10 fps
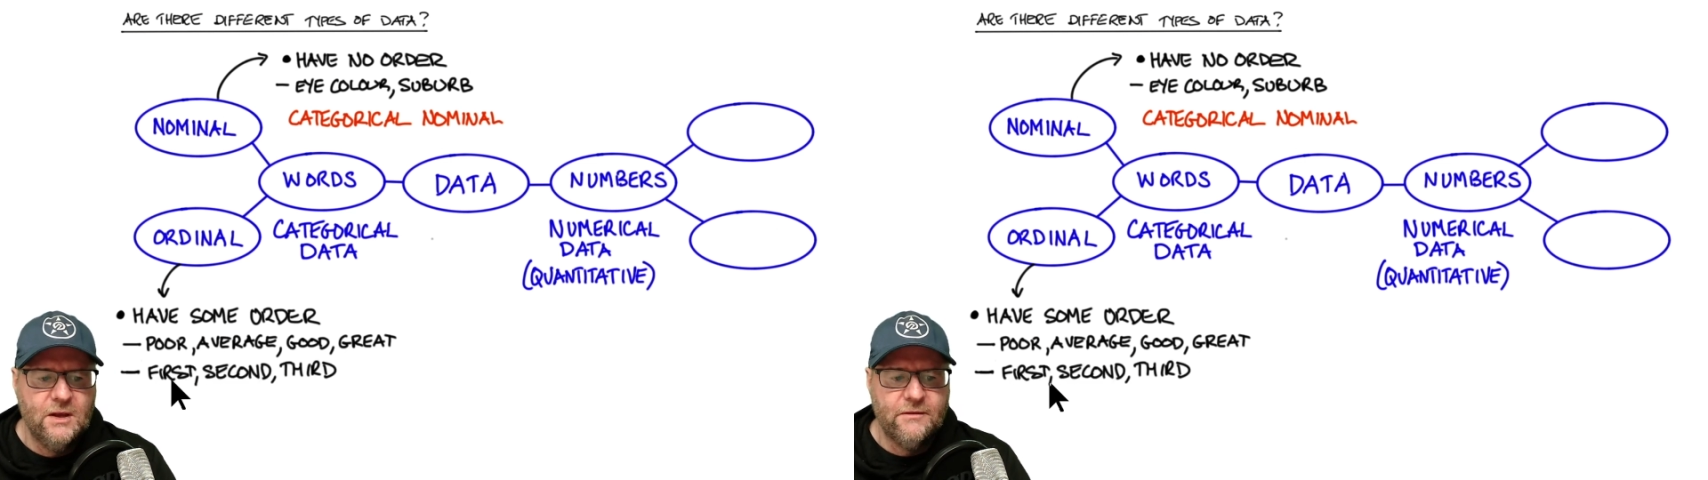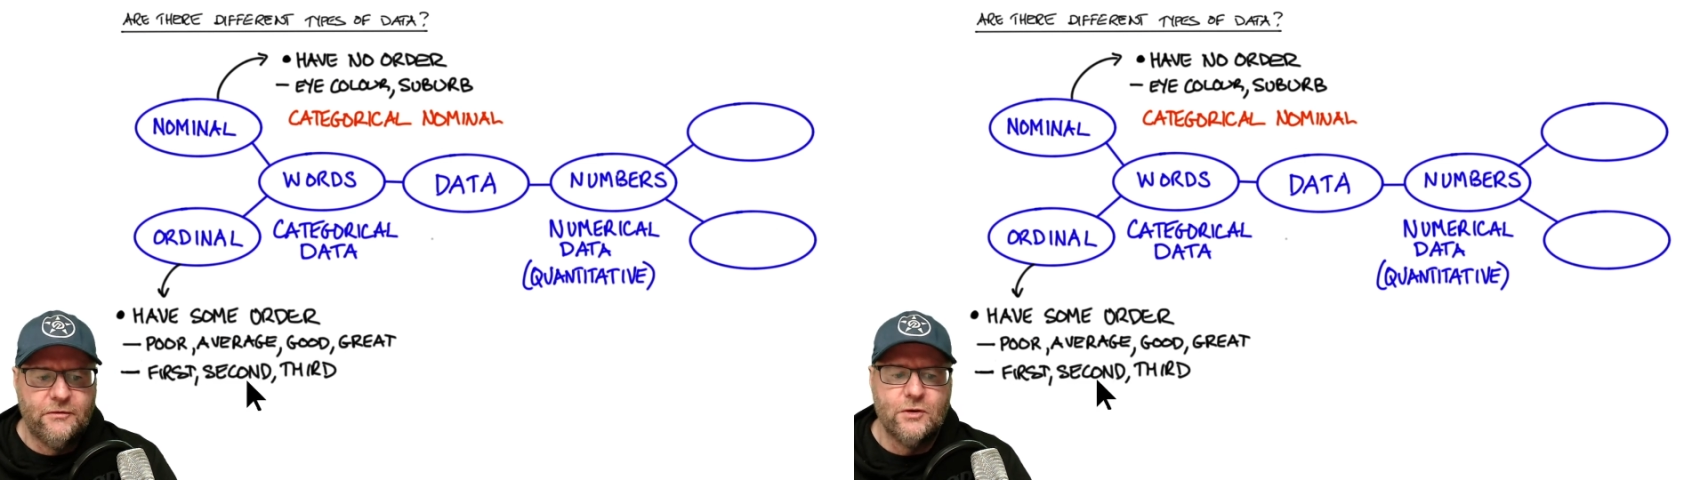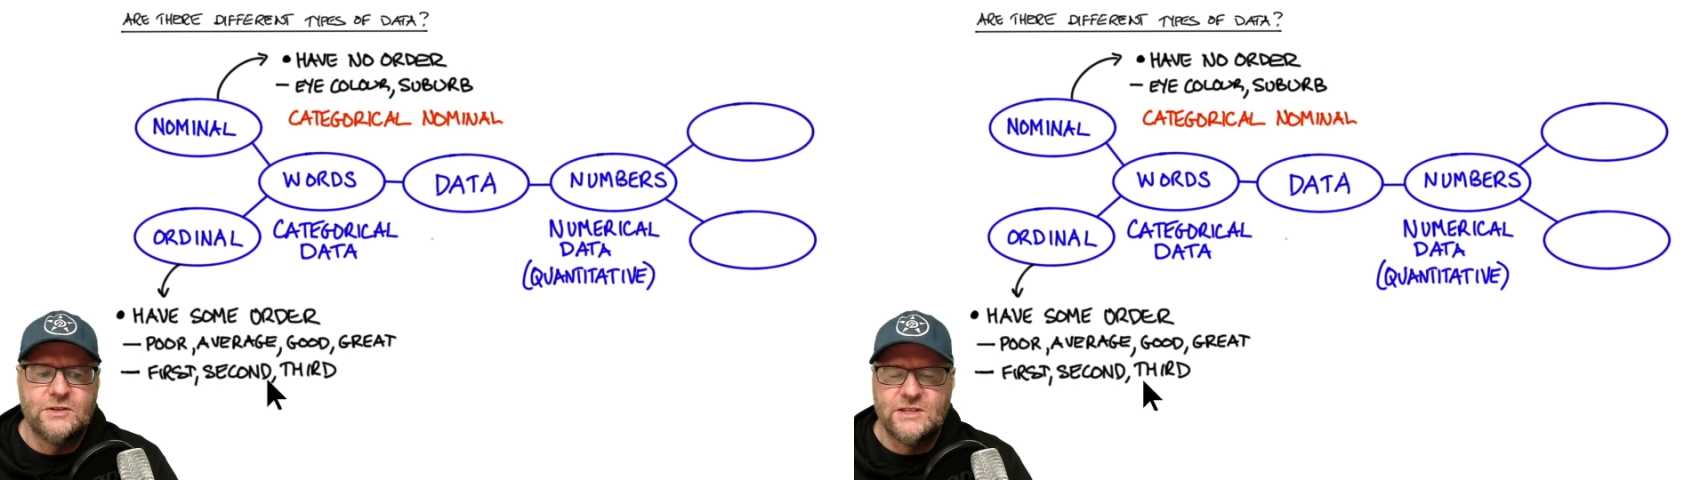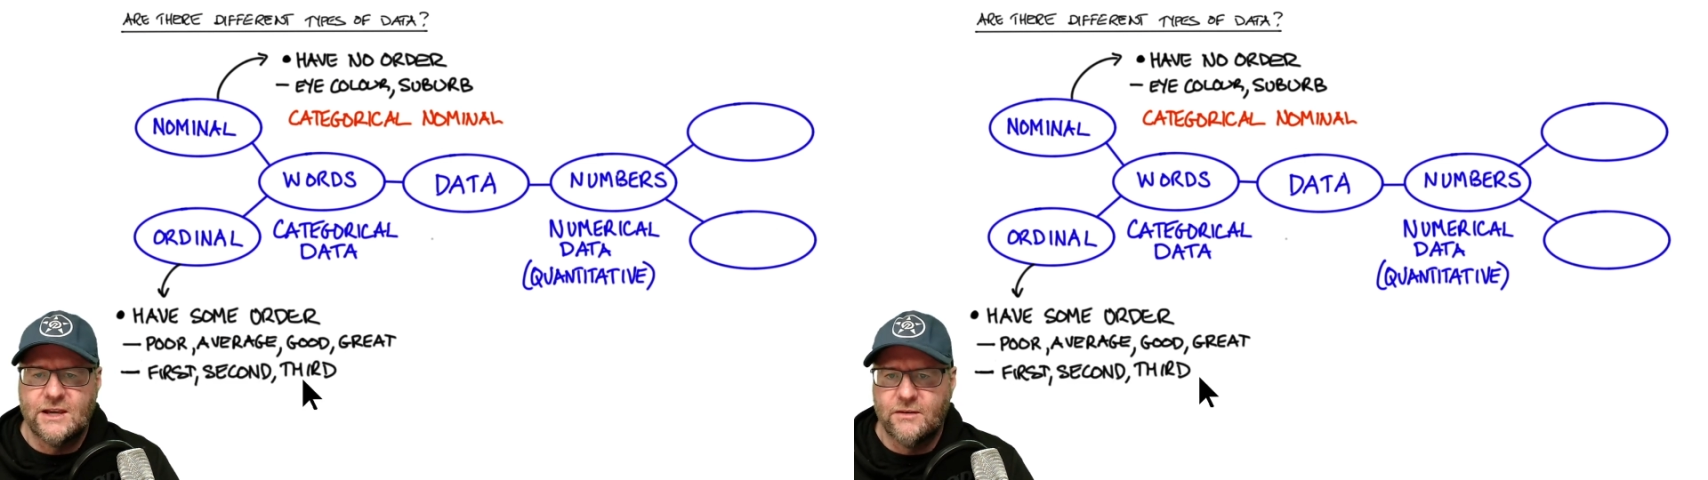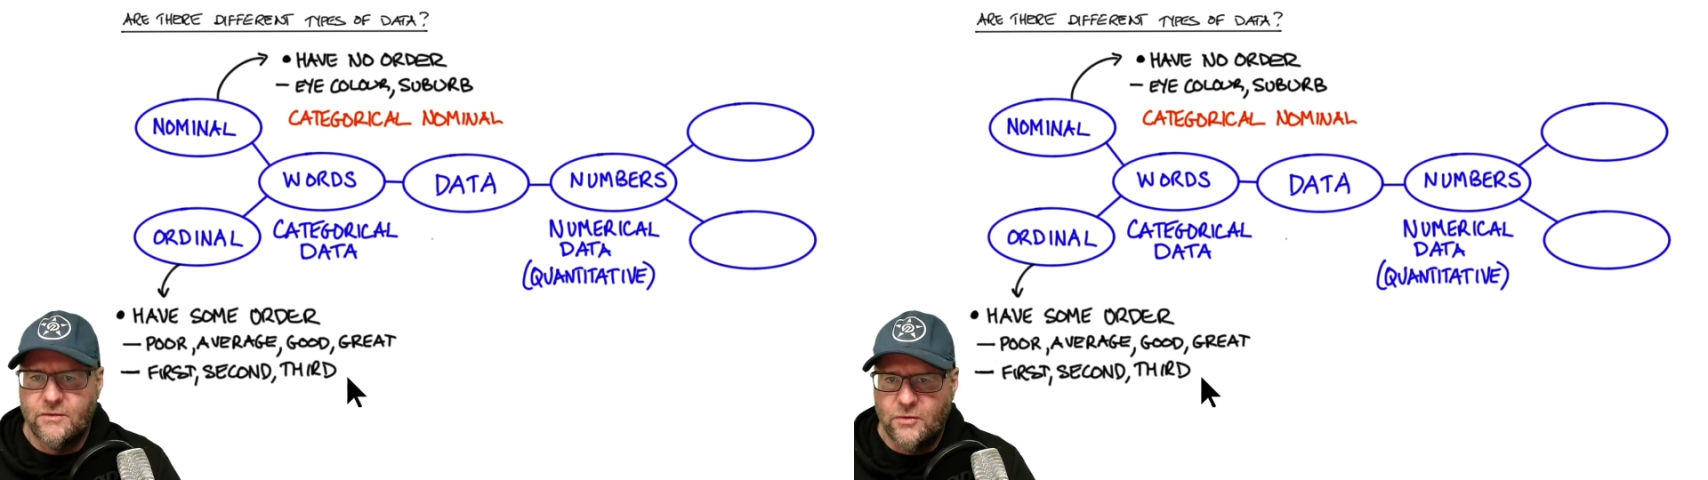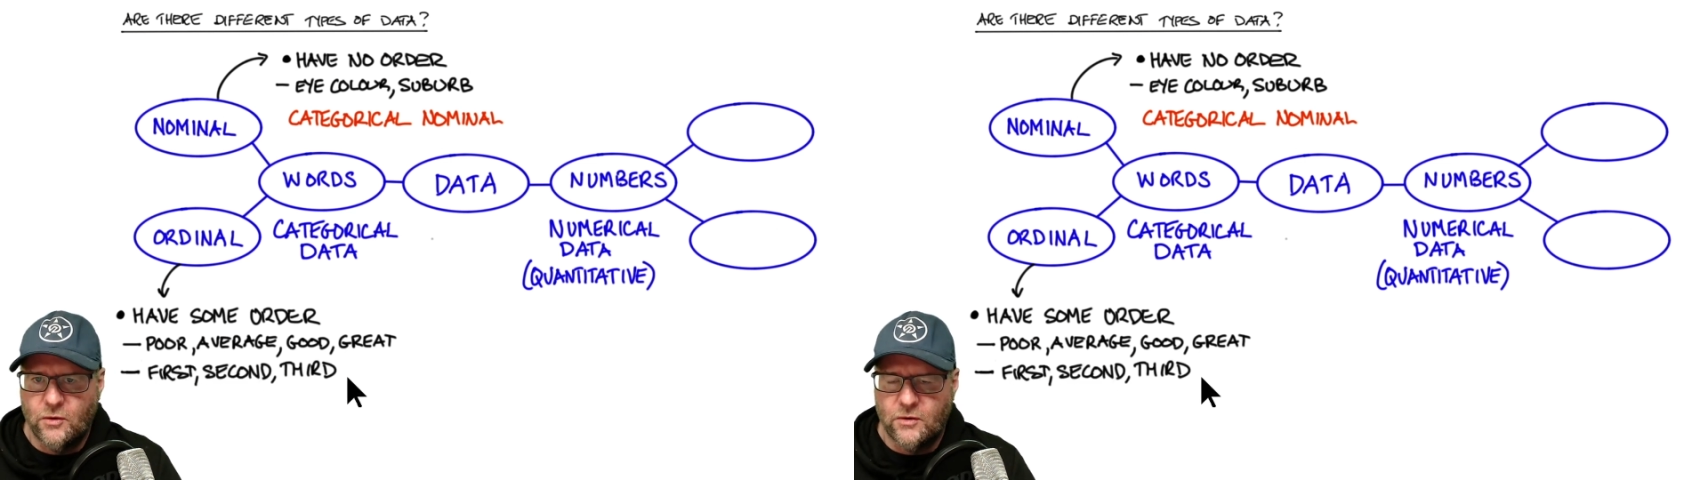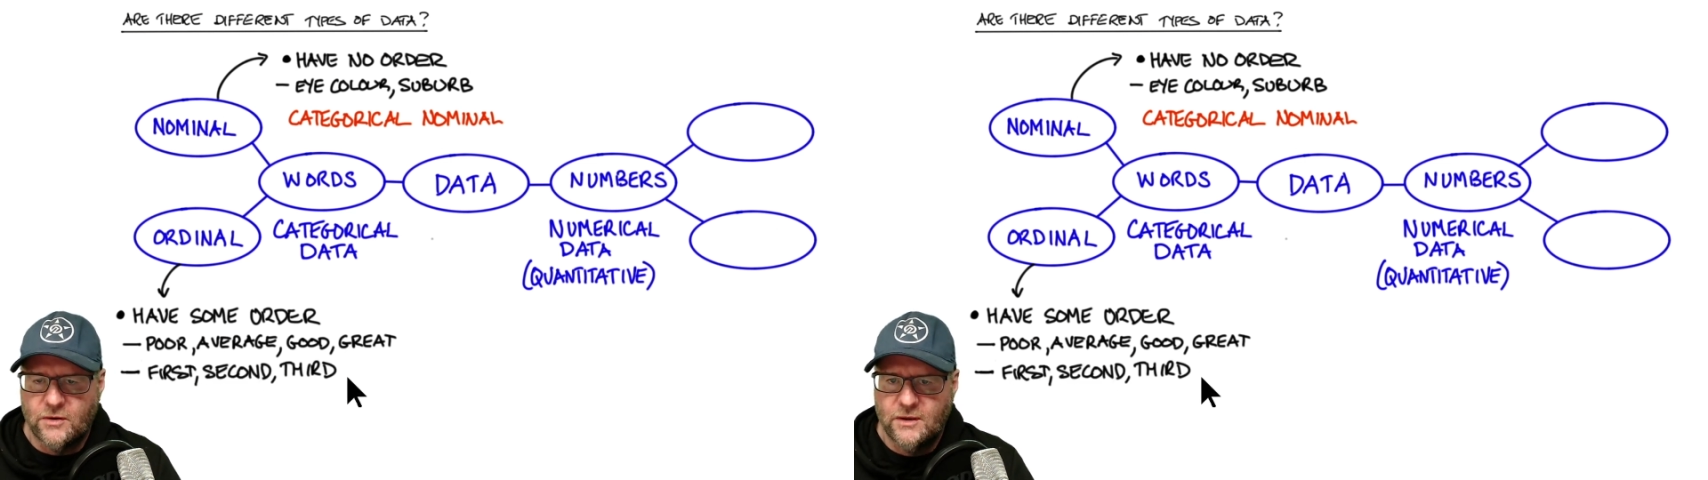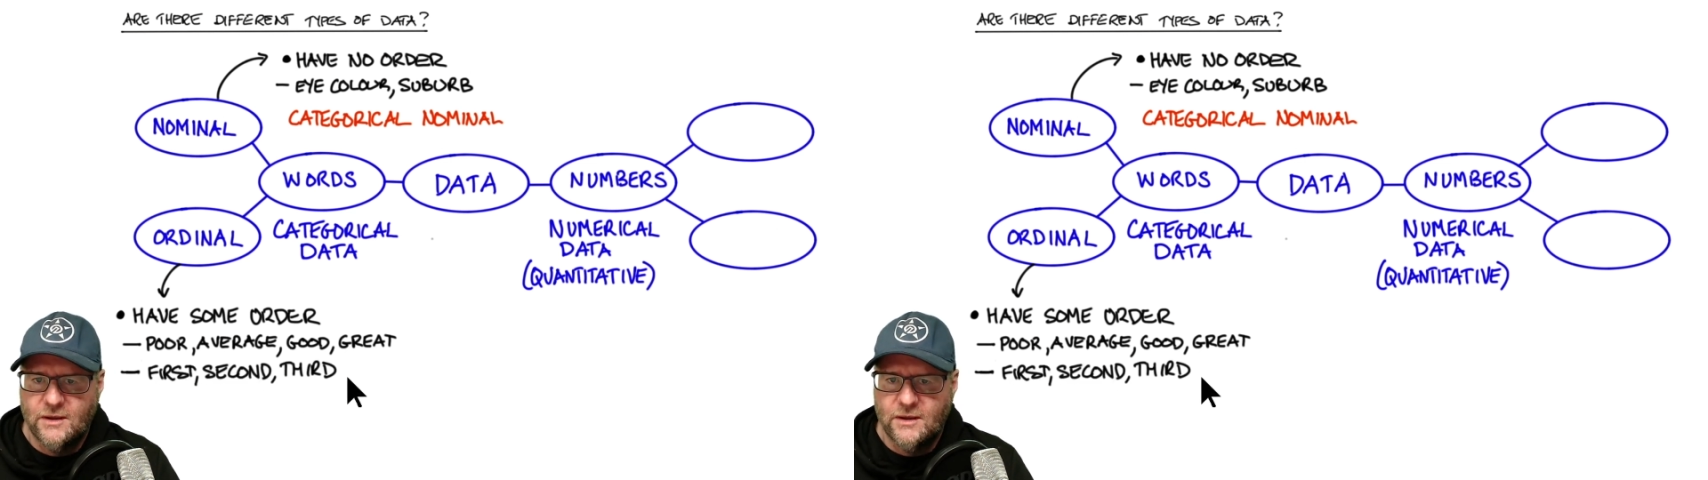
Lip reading: first, second, third.